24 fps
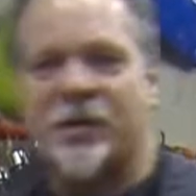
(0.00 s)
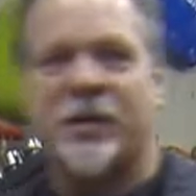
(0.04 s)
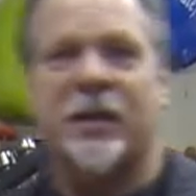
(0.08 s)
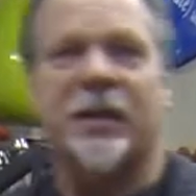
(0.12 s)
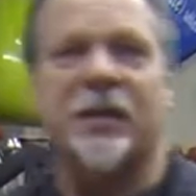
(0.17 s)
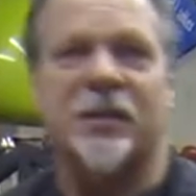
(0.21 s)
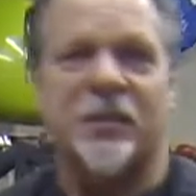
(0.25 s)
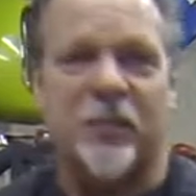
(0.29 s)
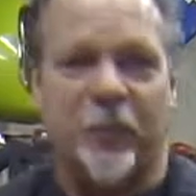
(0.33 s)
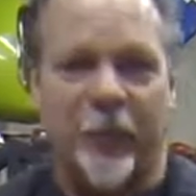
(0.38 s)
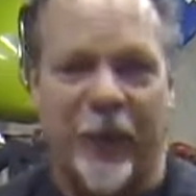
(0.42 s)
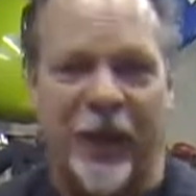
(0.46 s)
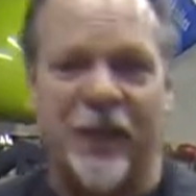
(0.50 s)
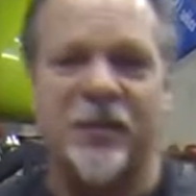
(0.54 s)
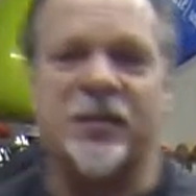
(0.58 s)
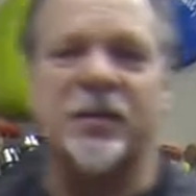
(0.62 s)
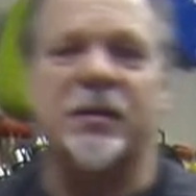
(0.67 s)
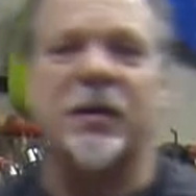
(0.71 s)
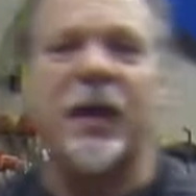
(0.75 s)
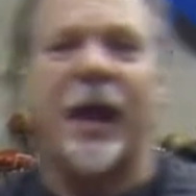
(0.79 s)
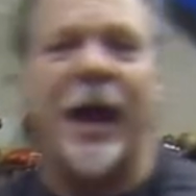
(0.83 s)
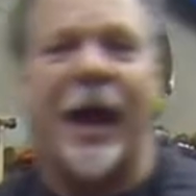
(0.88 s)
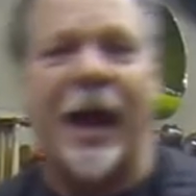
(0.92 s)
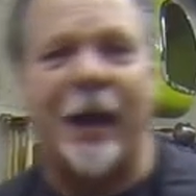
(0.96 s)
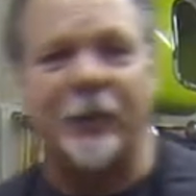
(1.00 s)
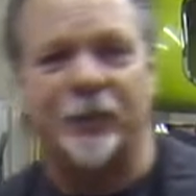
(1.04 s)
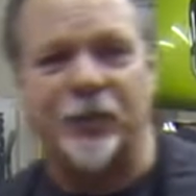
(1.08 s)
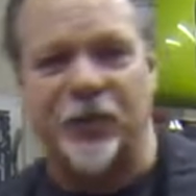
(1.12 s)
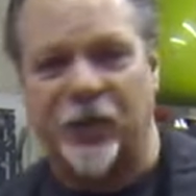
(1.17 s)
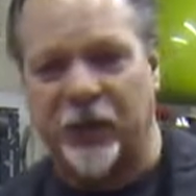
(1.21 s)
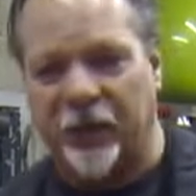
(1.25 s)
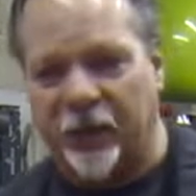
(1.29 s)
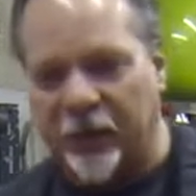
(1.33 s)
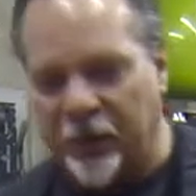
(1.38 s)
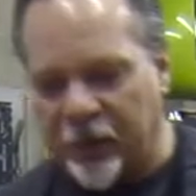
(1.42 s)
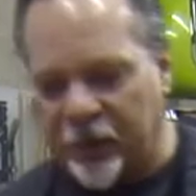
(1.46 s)
his best
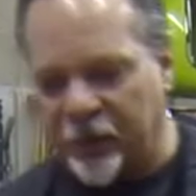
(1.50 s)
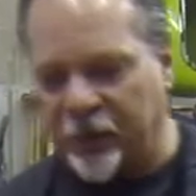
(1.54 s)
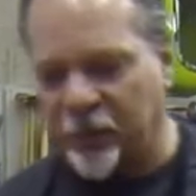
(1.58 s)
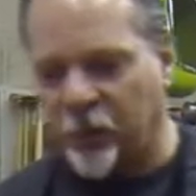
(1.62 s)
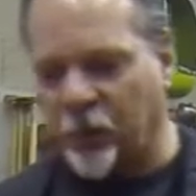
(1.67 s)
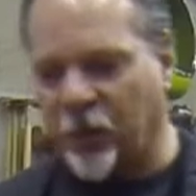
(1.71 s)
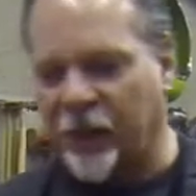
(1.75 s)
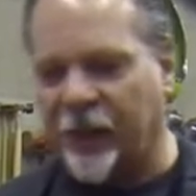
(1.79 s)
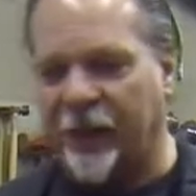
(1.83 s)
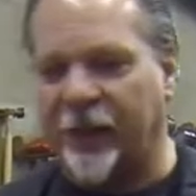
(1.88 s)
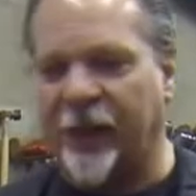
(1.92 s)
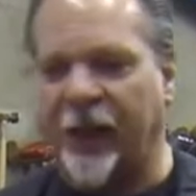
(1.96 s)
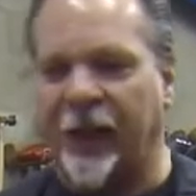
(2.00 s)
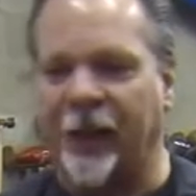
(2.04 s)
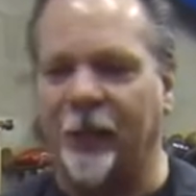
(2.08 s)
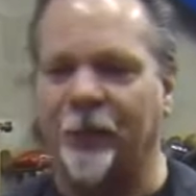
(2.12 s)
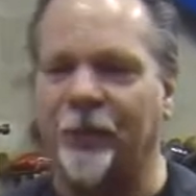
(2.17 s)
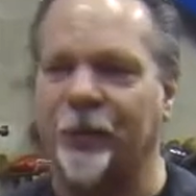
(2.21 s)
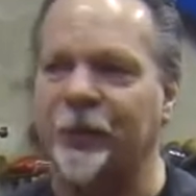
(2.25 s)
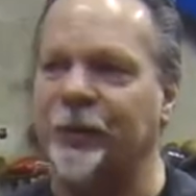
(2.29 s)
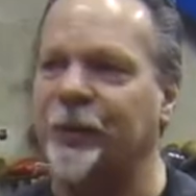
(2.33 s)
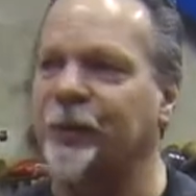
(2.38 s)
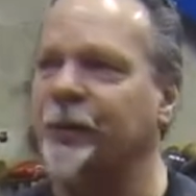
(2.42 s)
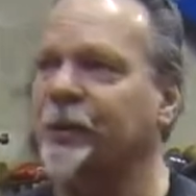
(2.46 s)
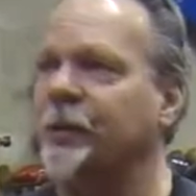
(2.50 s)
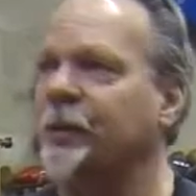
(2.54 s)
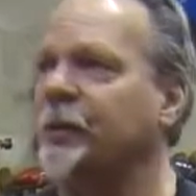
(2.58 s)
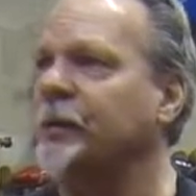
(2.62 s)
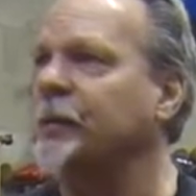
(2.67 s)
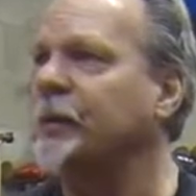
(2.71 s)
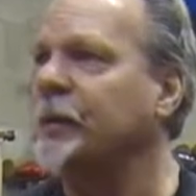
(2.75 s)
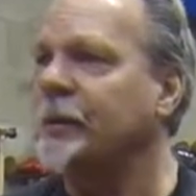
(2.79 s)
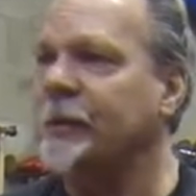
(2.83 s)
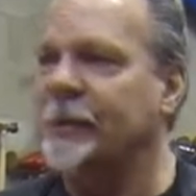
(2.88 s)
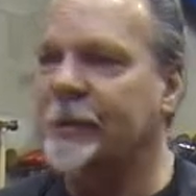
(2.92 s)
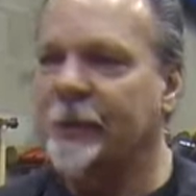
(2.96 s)
option when it came to either
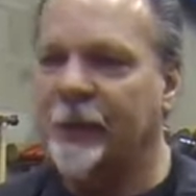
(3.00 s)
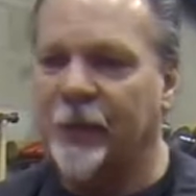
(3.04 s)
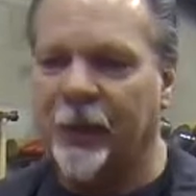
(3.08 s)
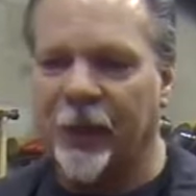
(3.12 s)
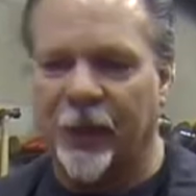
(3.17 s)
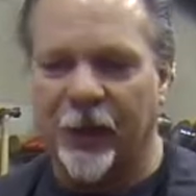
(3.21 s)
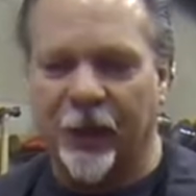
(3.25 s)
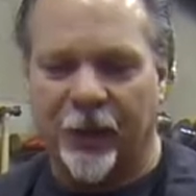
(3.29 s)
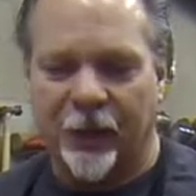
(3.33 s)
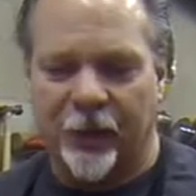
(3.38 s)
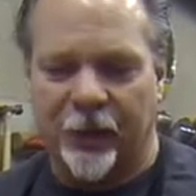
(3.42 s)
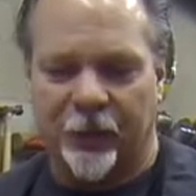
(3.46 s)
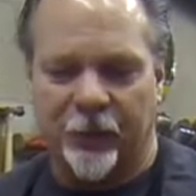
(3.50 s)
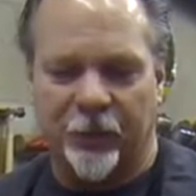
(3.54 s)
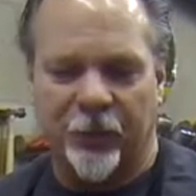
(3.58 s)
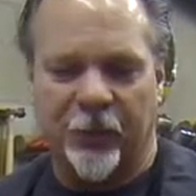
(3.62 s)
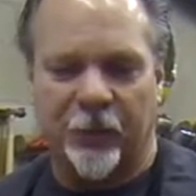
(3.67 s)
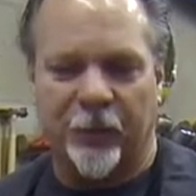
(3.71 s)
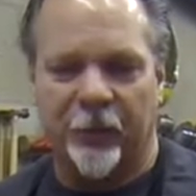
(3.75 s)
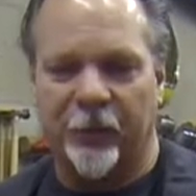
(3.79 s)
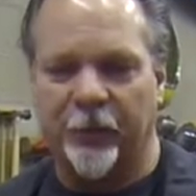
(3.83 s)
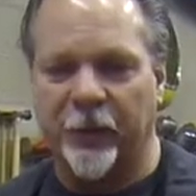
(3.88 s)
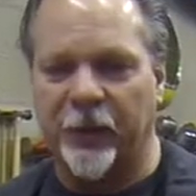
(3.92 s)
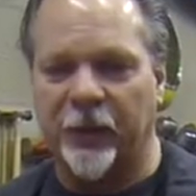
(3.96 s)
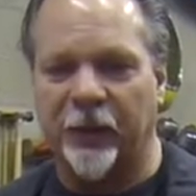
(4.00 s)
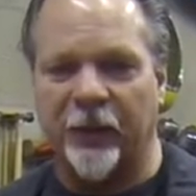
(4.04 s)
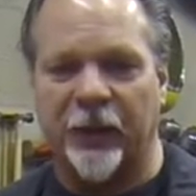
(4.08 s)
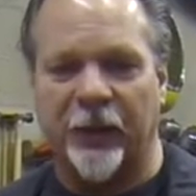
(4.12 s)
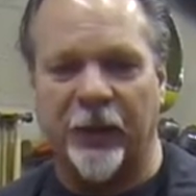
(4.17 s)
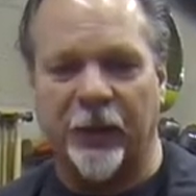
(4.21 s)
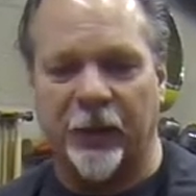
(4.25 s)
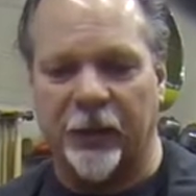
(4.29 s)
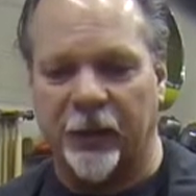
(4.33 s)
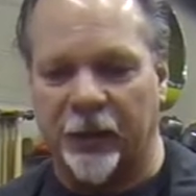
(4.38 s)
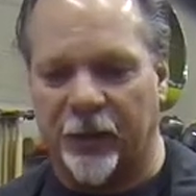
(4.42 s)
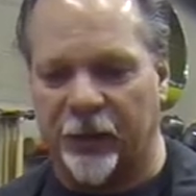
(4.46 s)
uh,
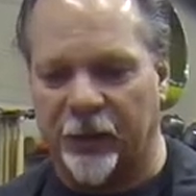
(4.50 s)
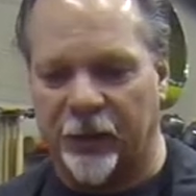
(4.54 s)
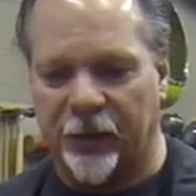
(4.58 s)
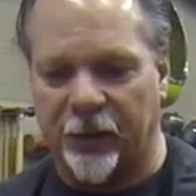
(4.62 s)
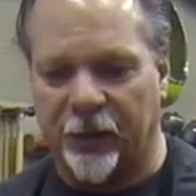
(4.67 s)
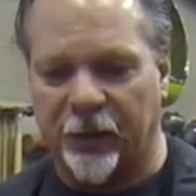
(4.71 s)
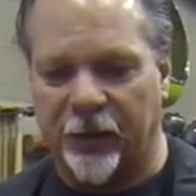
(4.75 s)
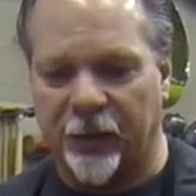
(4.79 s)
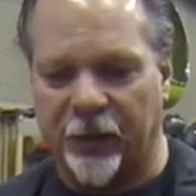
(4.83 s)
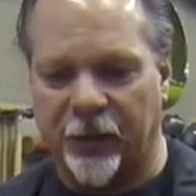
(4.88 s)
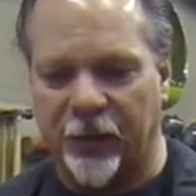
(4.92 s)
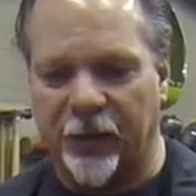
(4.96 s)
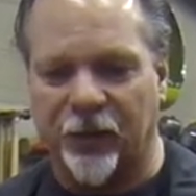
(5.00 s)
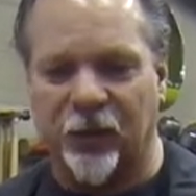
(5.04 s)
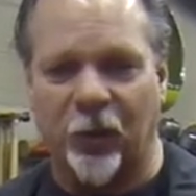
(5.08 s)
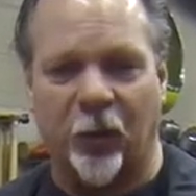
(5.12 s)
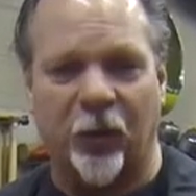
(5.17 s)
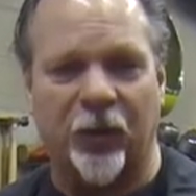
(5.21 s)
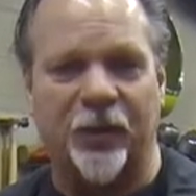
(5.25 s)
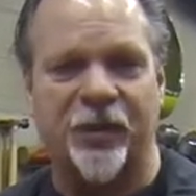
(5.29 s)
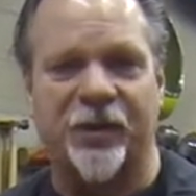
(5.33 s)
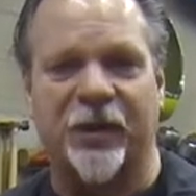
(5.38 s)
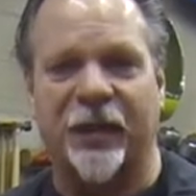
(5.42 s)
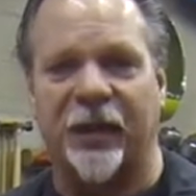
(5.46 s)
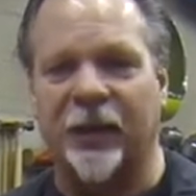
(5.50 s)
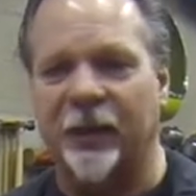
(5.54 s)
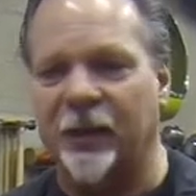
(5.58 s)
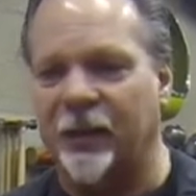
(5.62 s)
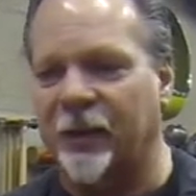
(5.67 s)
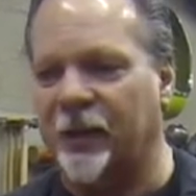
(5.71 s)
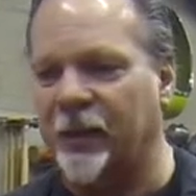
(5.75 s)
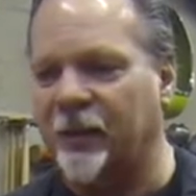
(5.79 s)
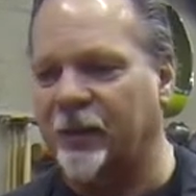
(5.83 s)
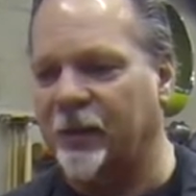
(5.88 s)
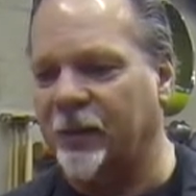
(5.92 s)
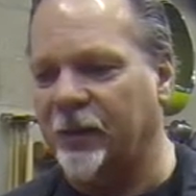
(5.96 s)
building a, a, door skin
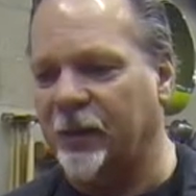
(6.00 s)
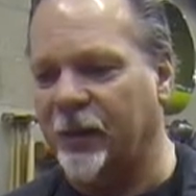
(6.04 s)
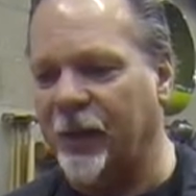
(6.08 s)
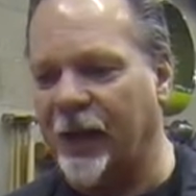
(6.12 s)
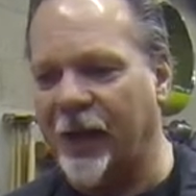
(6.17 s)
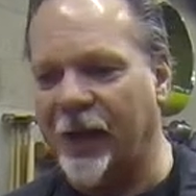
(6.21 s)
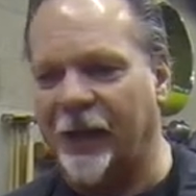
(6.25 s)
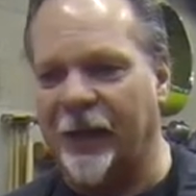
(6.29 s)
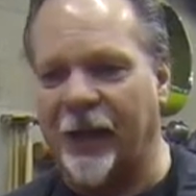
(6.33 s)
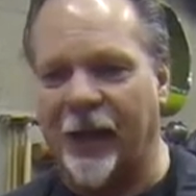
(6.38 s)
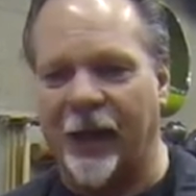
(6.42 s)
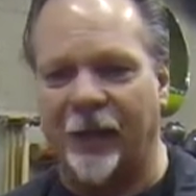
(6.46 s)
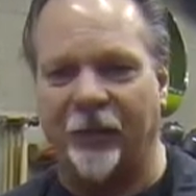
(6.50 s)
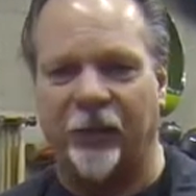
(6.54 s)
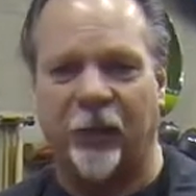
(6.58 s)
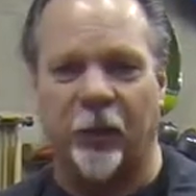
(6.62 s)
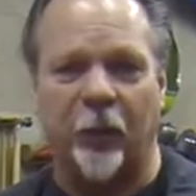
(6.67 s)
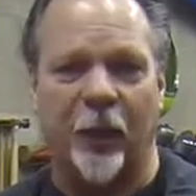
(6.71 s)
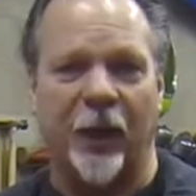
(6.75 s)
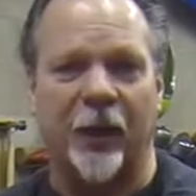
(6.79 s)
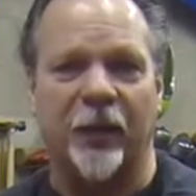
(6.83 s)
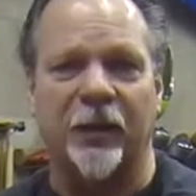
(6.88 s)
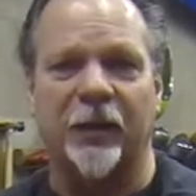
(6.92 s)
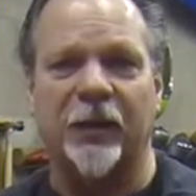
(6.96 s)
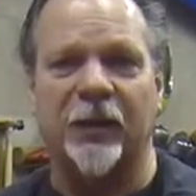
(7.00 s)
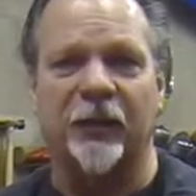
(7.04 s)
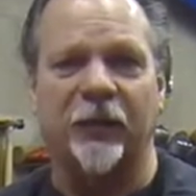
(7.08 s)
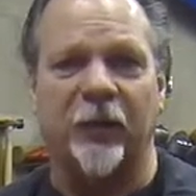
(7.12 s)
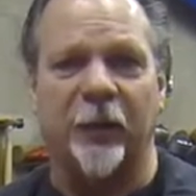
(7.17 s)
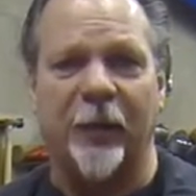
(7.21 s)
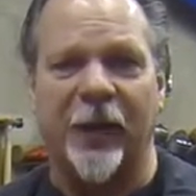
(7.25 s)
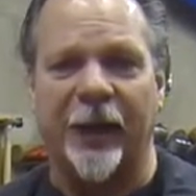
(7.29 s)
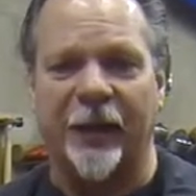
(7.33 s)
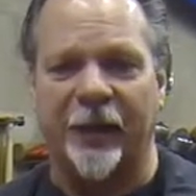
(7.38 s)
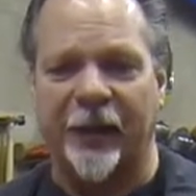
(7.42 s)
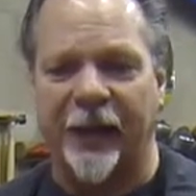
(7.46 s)
that uh, had to have a relative
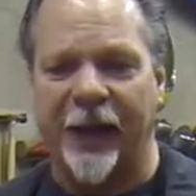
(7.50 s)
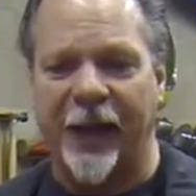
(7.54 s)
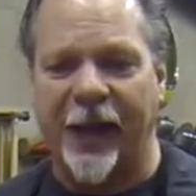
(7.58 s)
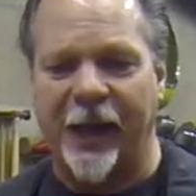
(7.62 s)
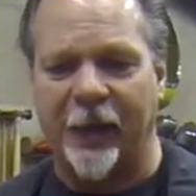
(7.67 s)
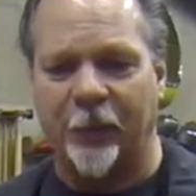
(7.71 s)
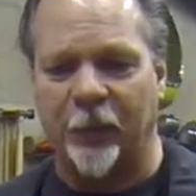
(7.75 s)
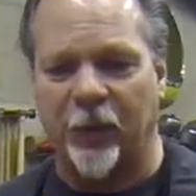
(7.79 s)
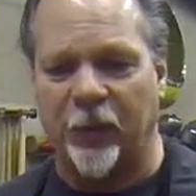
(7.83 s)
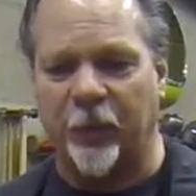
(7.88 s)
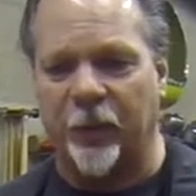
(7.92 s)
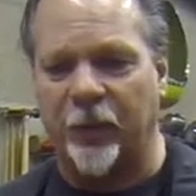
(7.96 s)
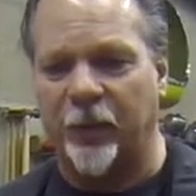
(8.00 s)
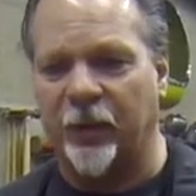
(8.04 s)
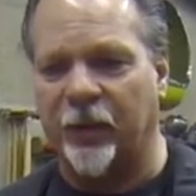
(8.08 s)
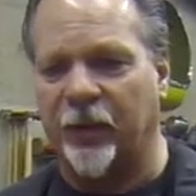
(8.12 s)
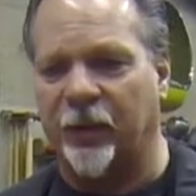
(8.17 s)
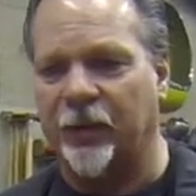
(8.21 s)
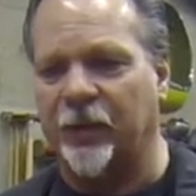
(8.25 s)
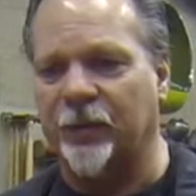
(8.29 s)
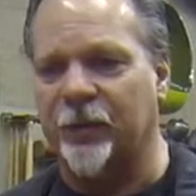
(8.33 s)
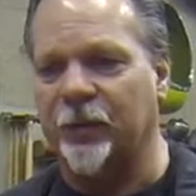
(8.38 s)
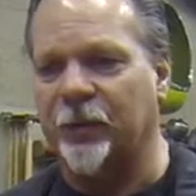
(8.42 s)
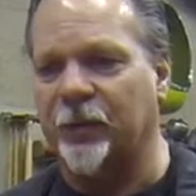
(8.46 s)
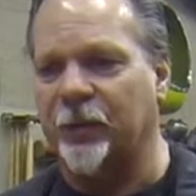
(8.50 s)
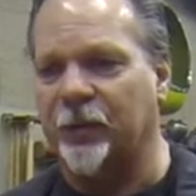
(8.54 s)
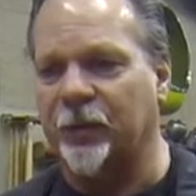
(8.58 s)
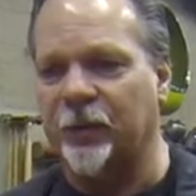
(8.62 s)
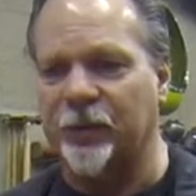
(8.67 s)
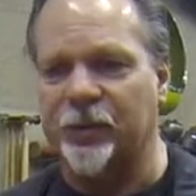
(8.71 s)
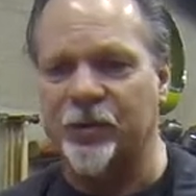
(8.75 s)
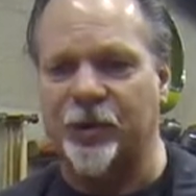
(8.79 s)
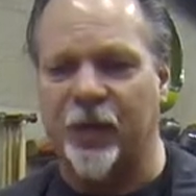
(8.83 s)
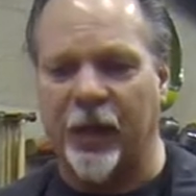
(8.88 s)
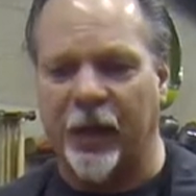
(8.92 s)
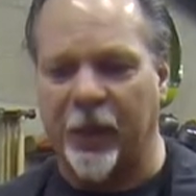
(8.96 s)
amount of camber put into it
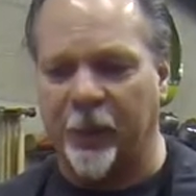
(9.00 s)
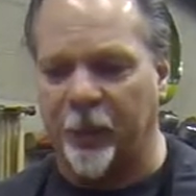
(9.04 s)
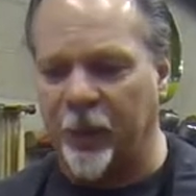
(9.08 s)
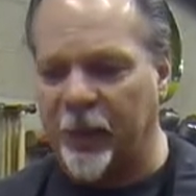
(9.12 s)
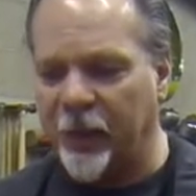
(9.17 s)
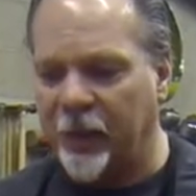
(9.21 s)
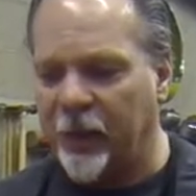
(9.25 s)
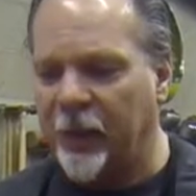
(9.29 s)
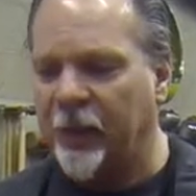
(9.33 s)
or shape.